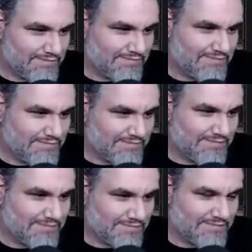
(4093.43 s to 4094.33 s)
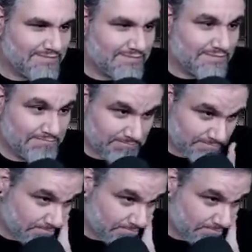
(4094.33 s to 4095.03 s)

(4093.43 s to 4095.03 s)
Hence not being stuffed in the